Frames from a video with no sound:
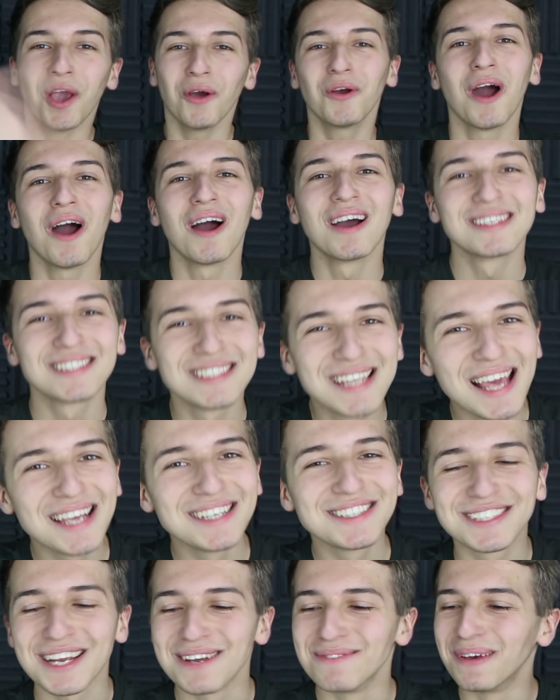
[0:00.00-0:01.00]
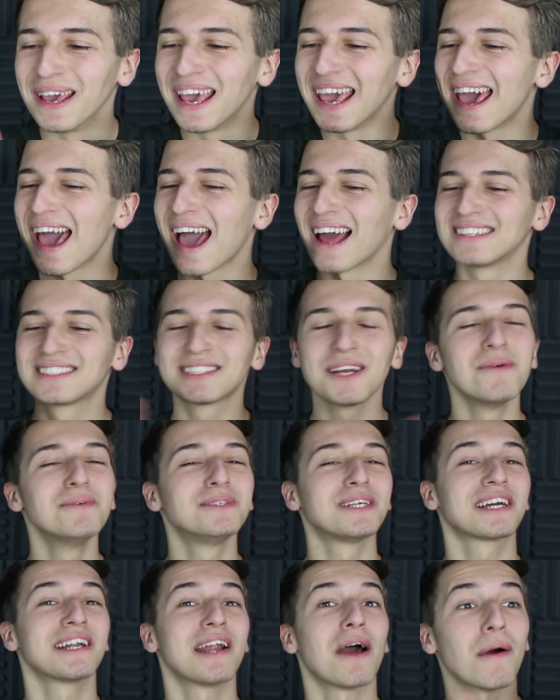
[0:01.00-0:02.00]
Yo guys, Ladies Jamie here, and today we're
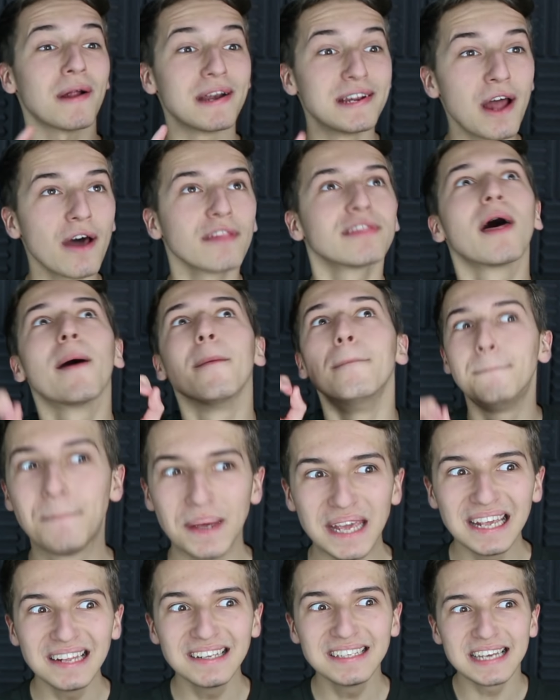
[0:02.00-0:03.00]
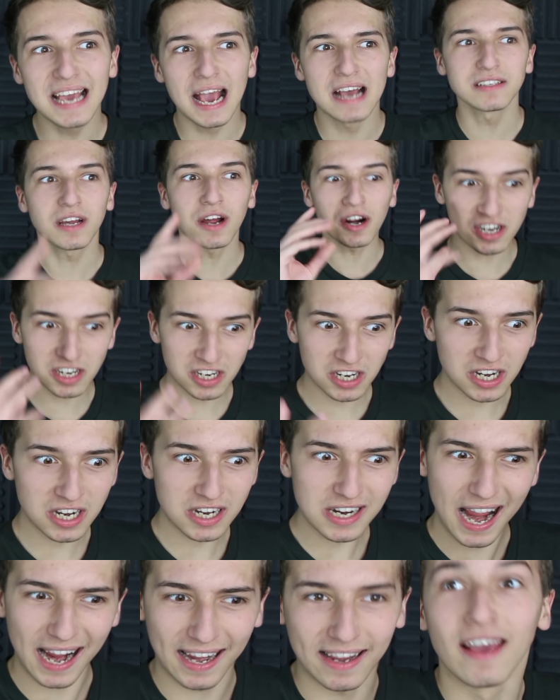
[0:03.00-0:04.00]
checking out another B T S
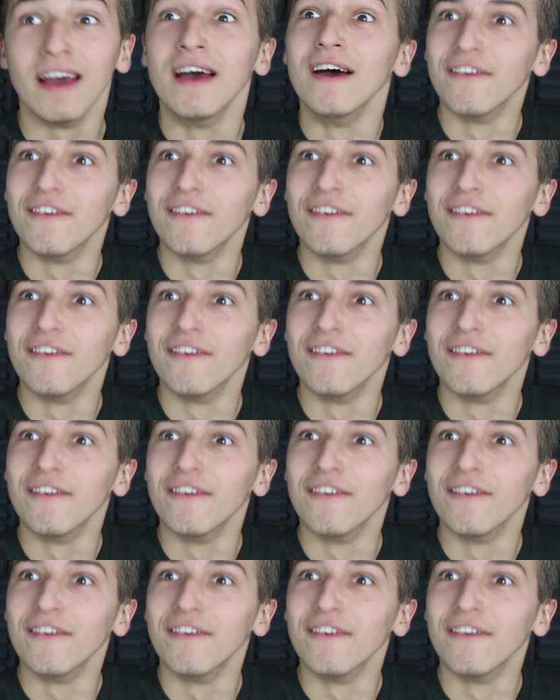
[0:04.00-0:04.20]
crack